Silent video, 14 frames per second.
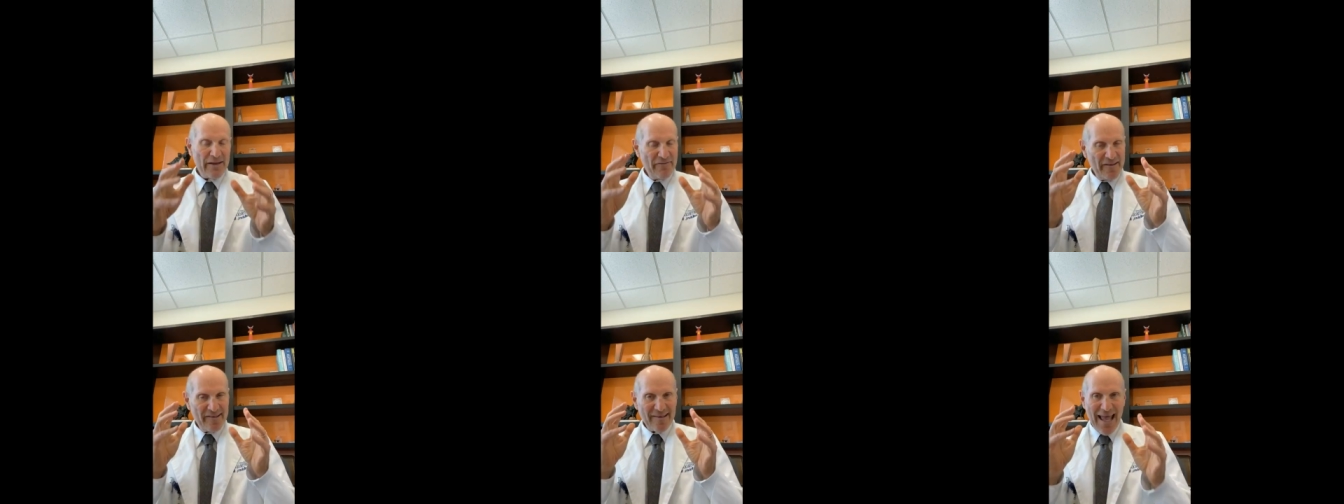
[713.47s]

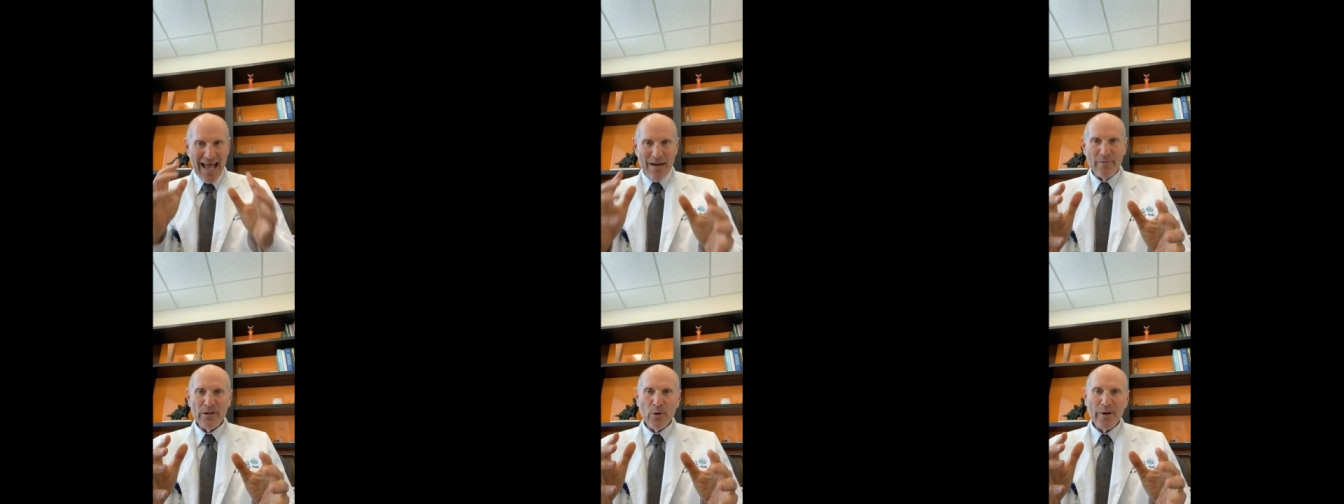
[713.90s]
And if it's
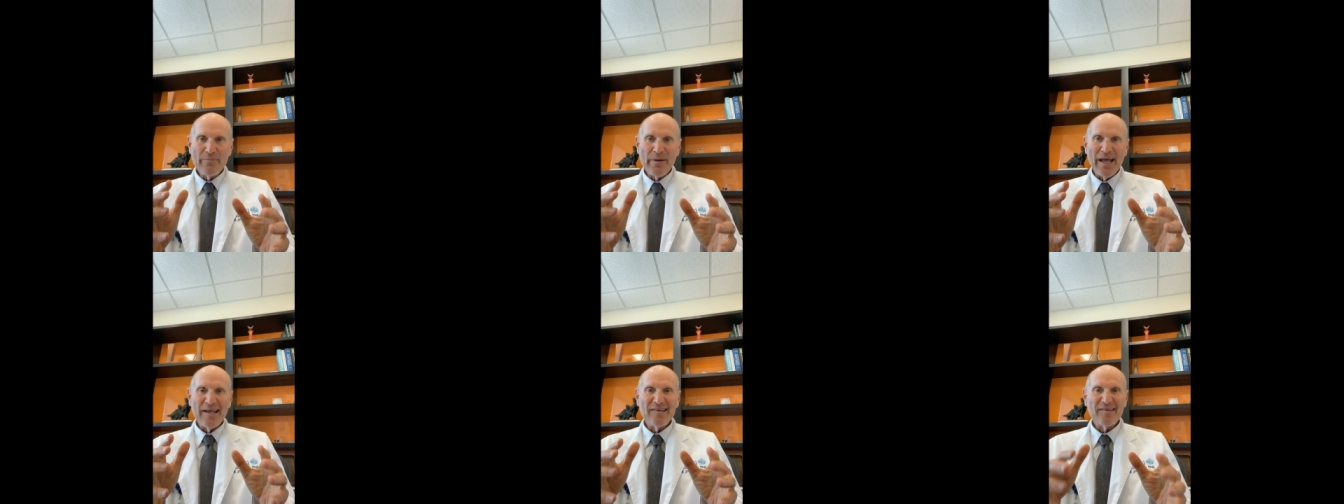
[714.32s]

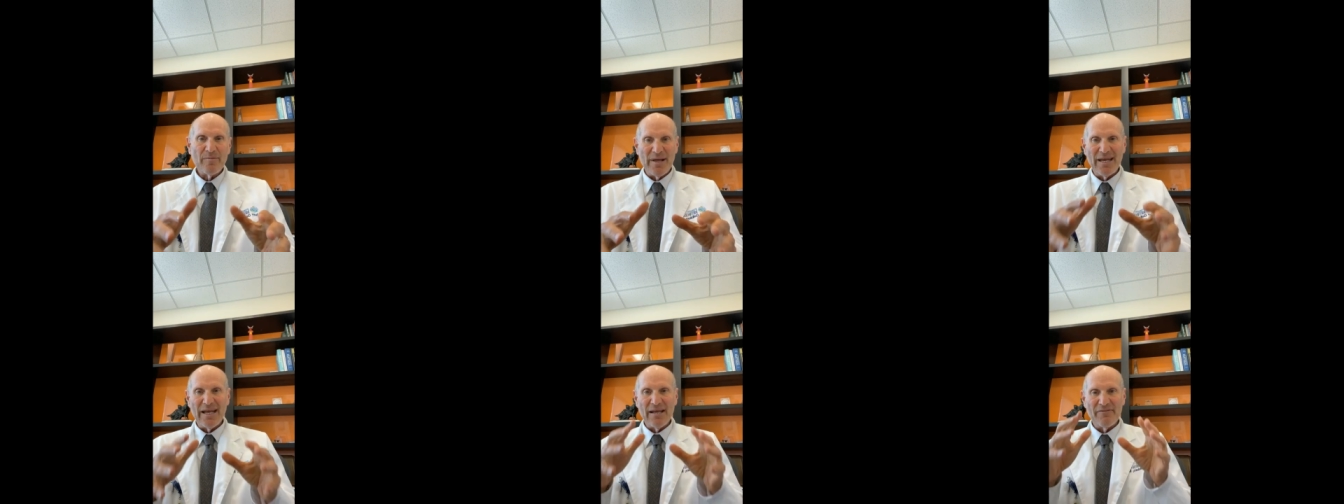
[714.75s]
amyloid
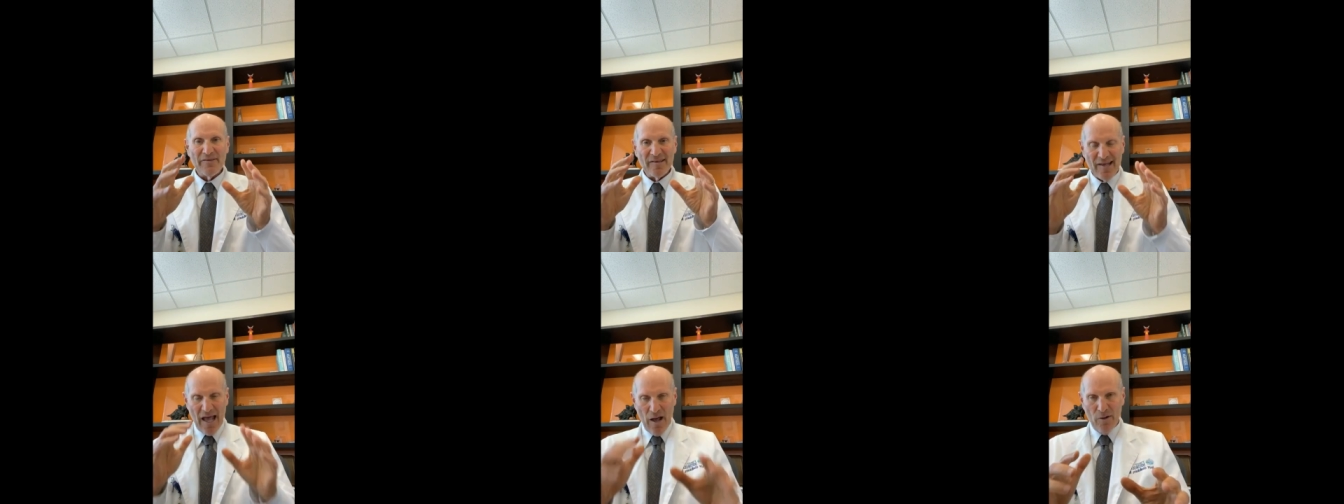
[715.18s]
based, meaning
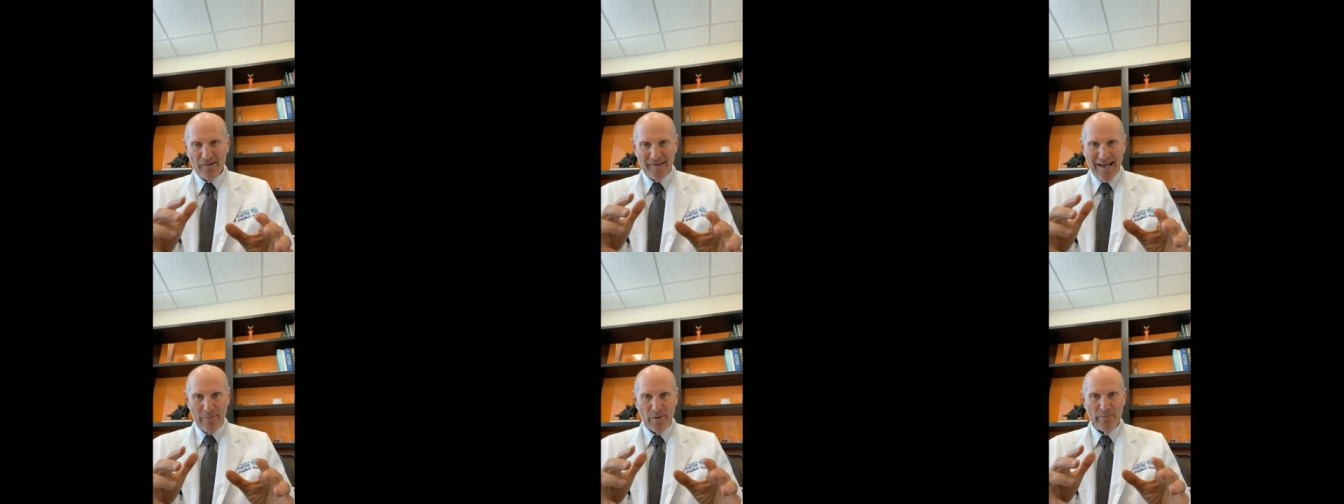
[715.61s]
if it's
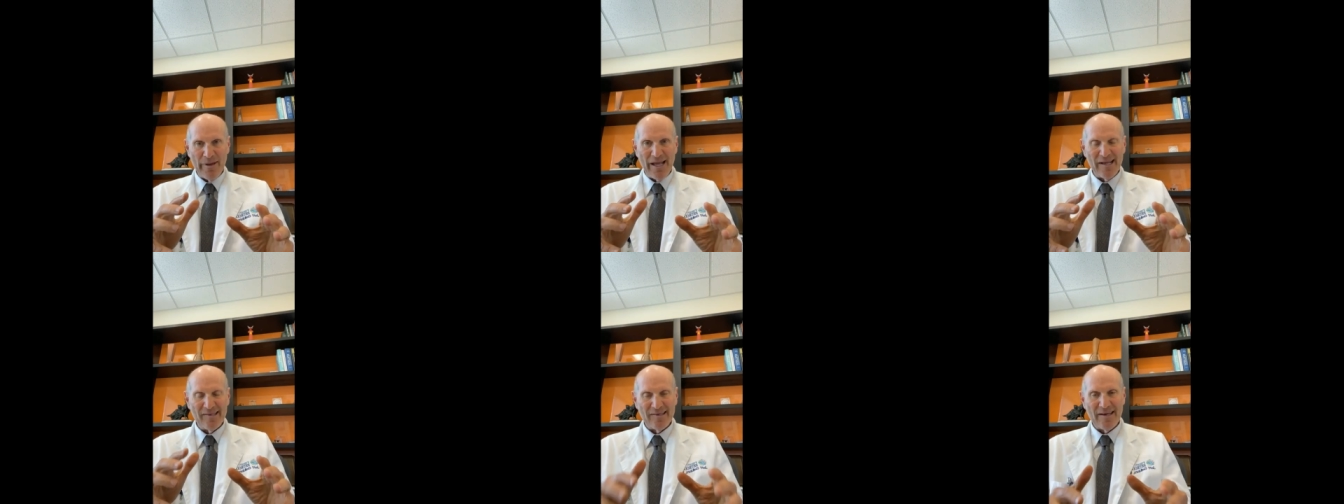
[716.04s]

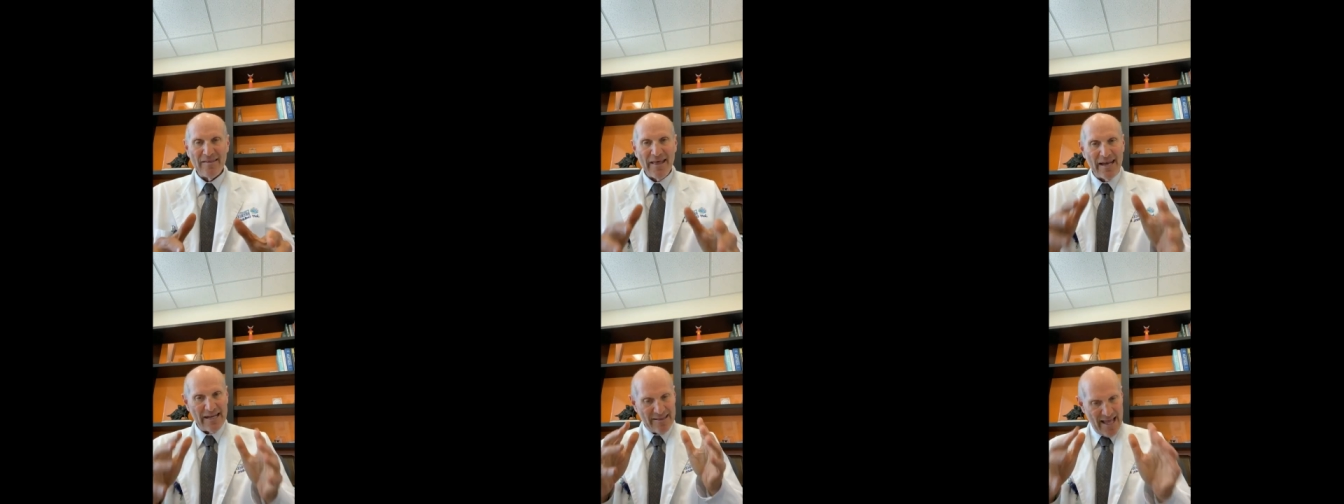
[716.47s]
Alzheimer
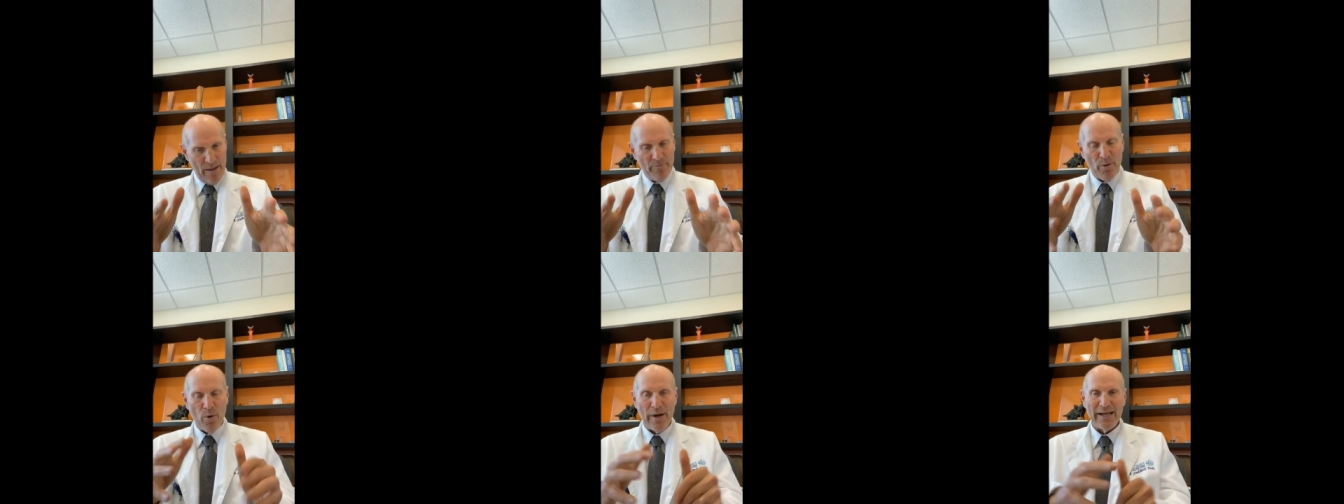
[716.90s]
based, then at
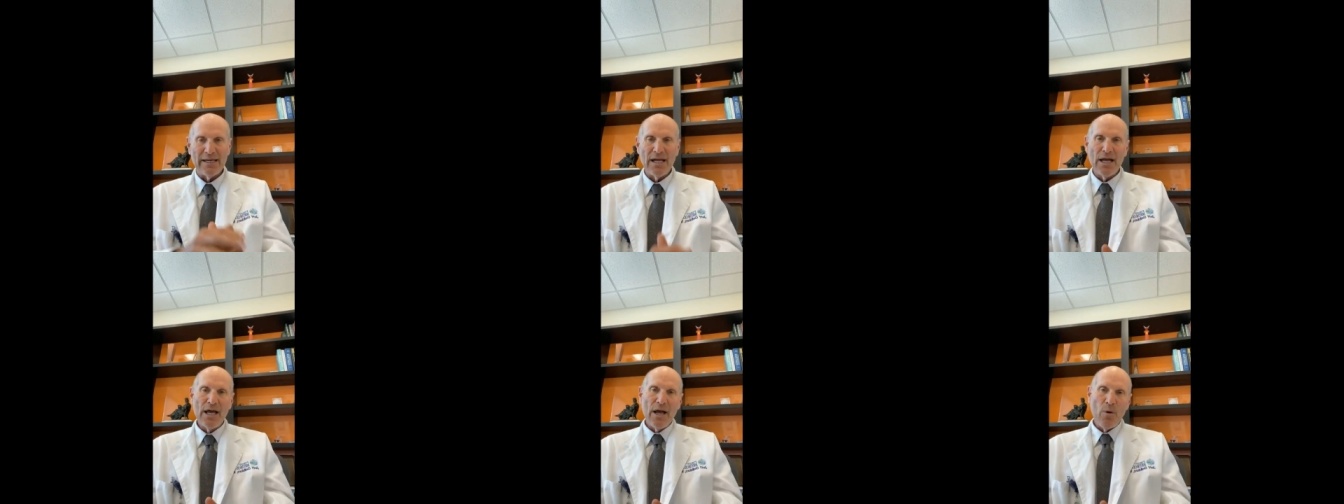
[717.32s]
that
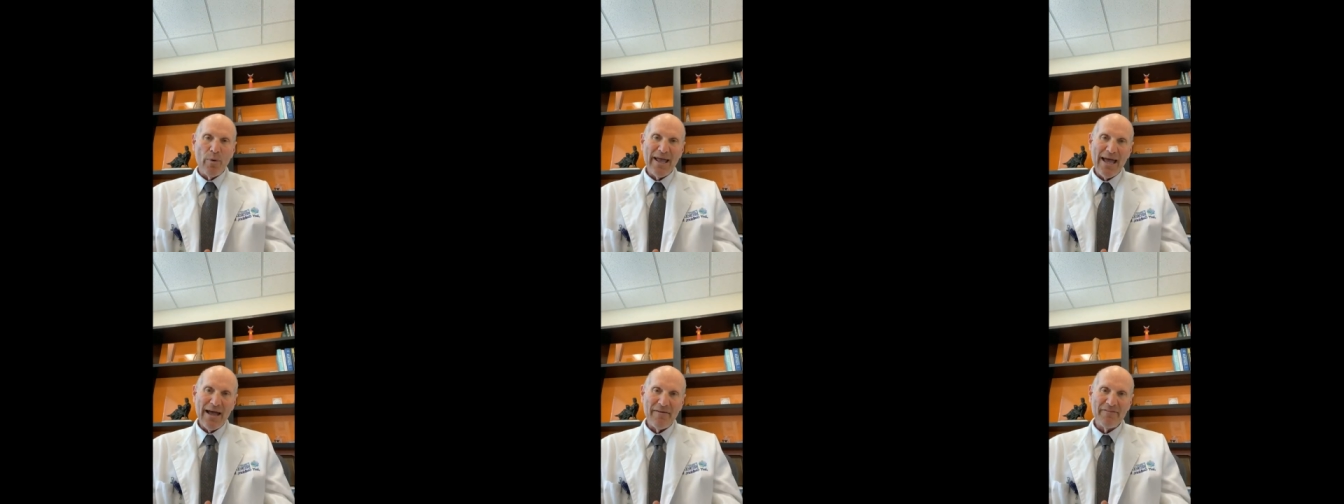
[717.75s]
point
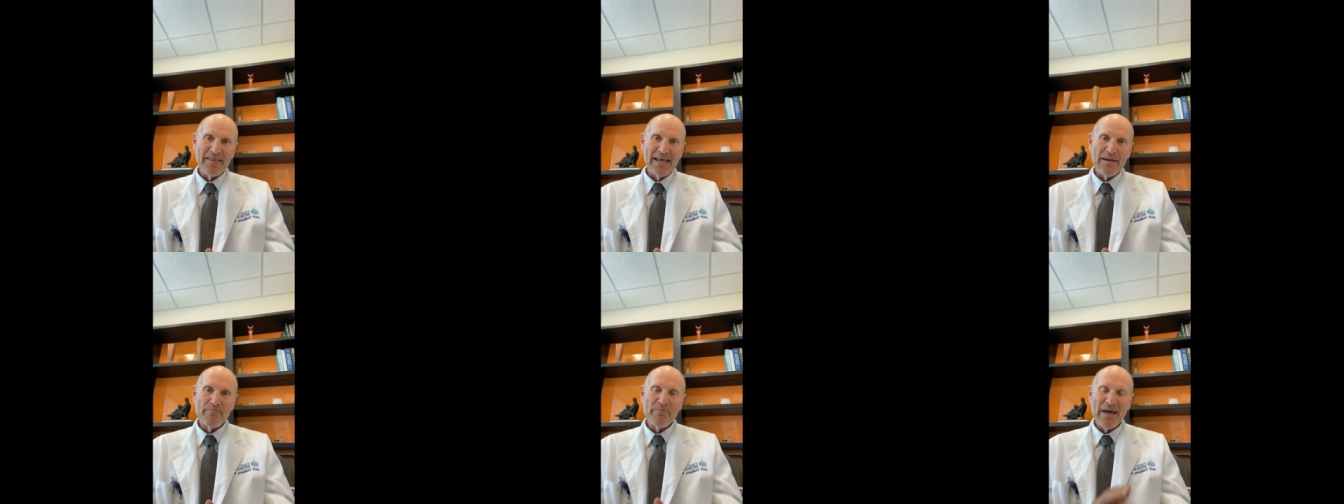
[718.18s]
we
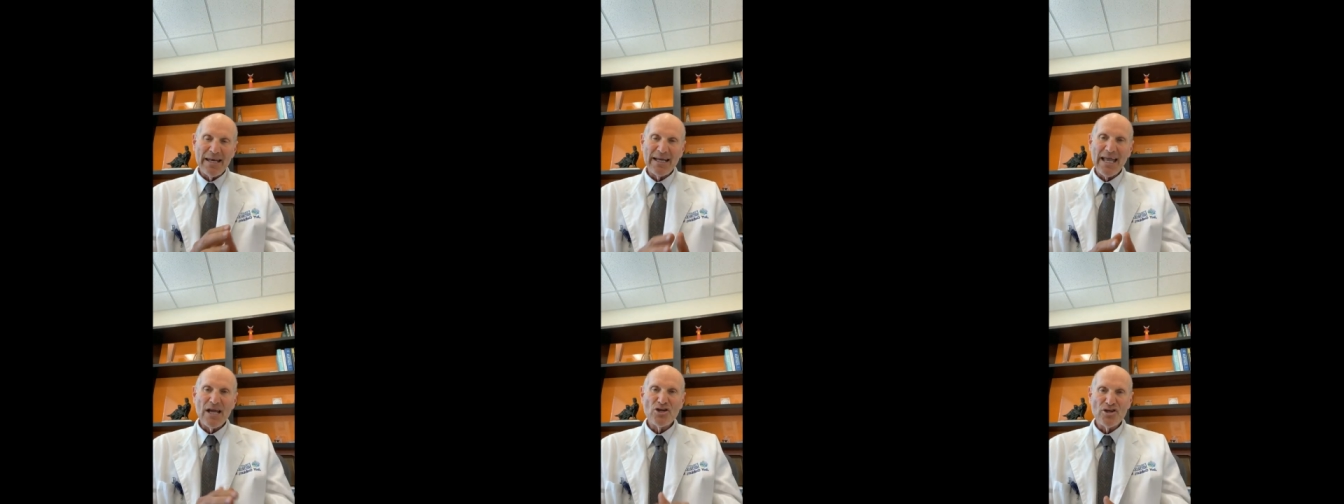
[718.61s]
have the
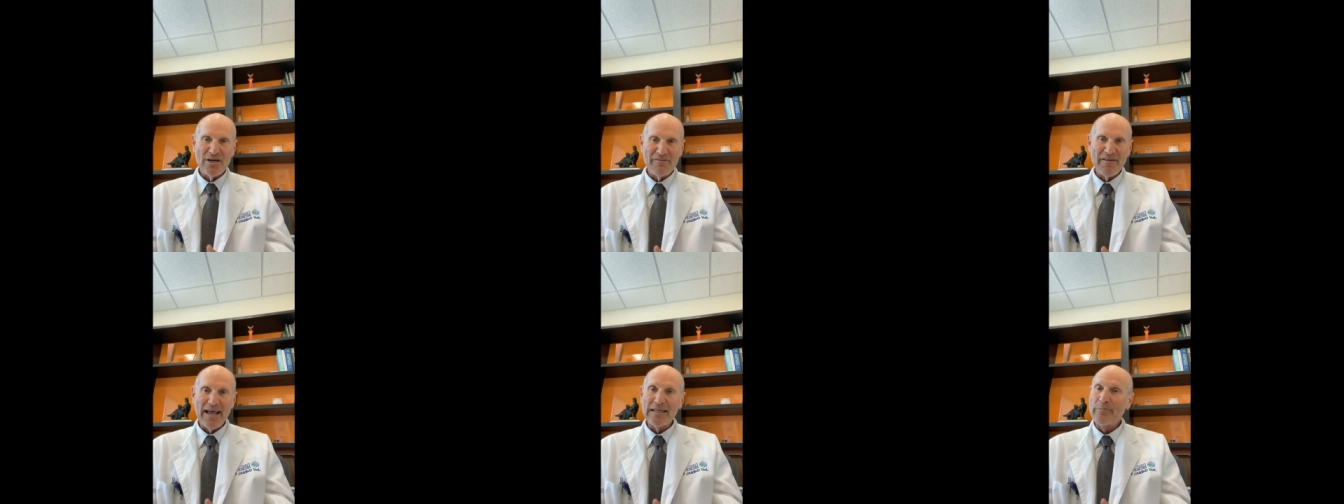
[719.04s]

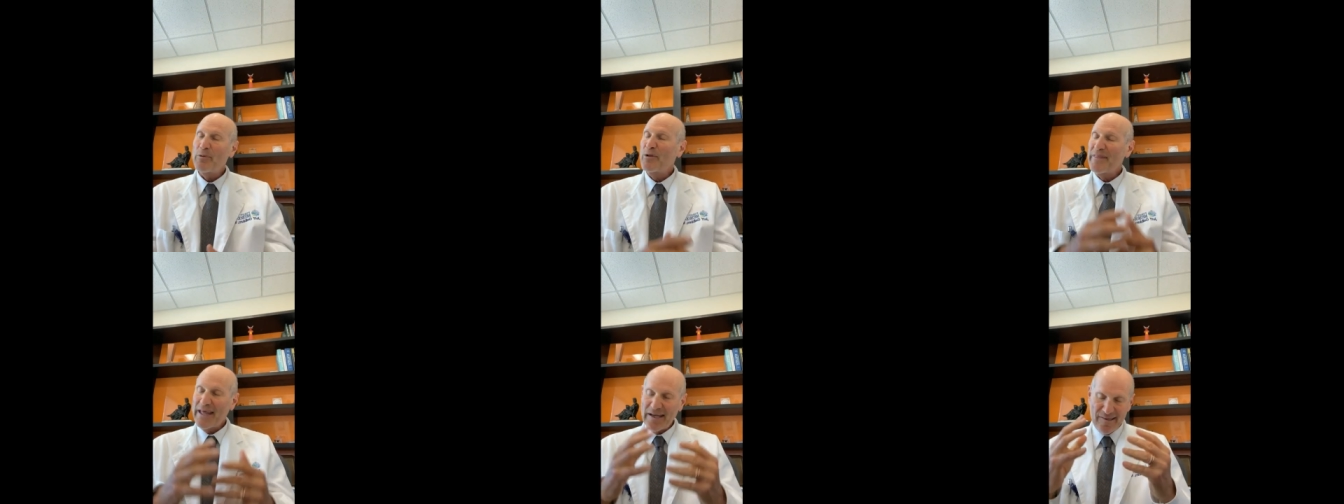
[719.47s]
medication
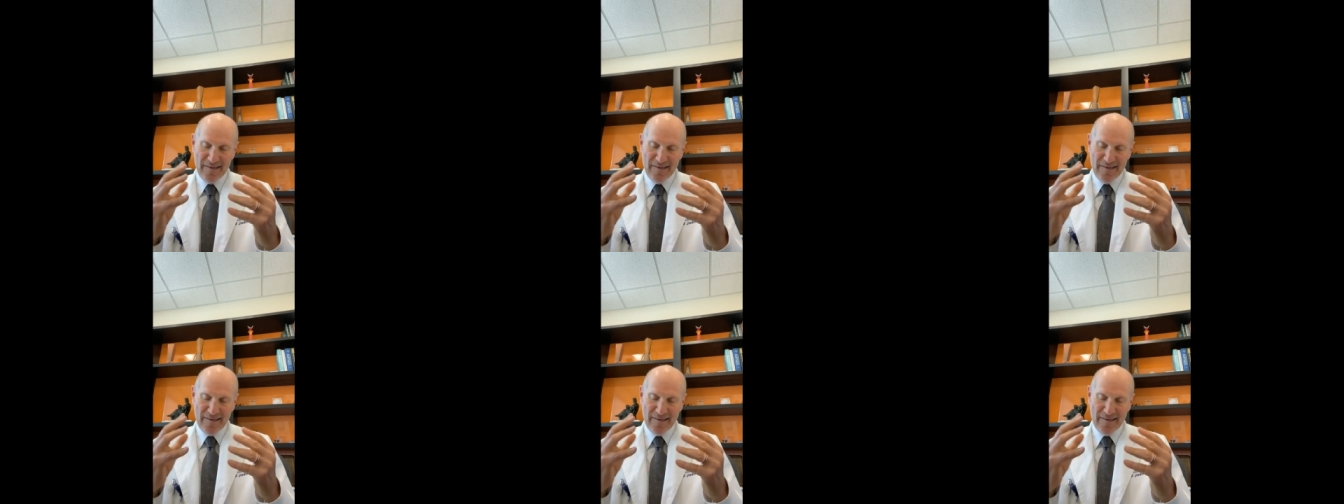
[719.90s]
available